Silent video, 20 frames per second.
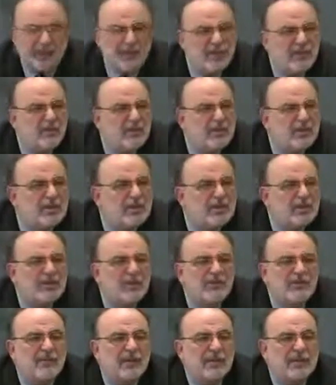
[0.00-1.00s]
This is very much
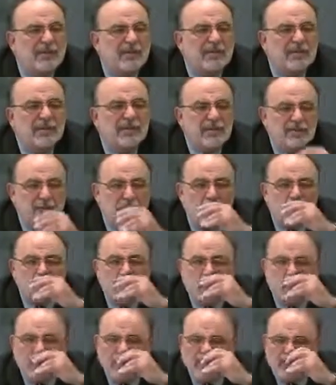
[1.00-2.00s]
Cervantes. As I've told
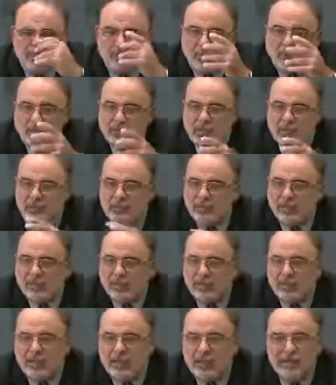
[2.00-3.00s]
you, even the worst
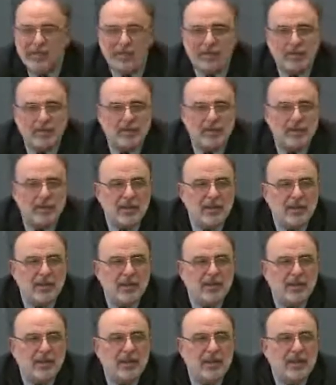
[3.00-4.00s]
characters
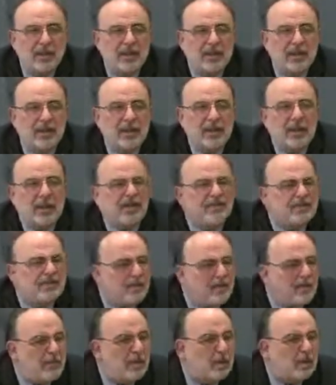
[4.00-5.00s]
have
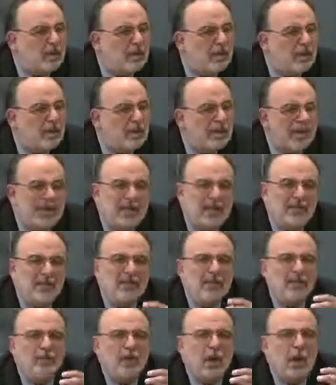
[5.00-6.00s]
some good and are
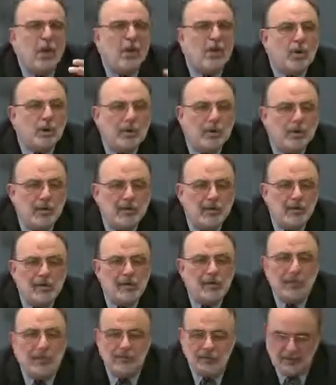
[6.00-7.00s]
never totally
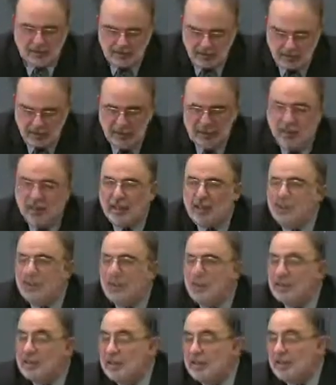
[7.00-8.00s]
evil. And
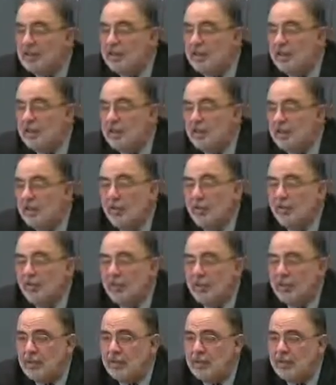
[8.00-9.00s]
certainly none
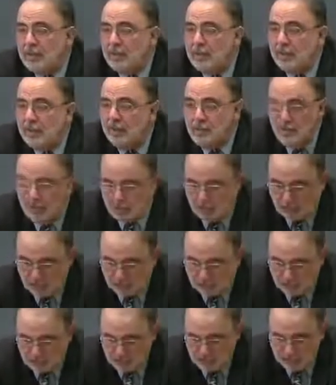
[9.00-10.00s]
of these are
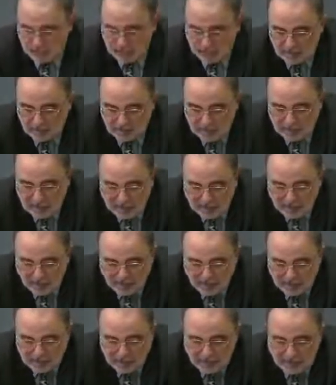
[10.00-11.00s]
totally
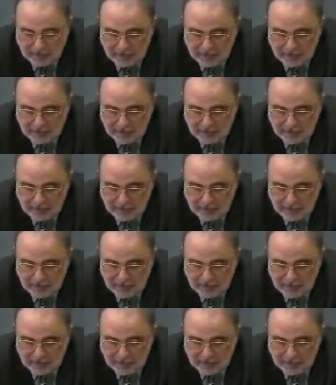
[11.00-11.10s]
evil.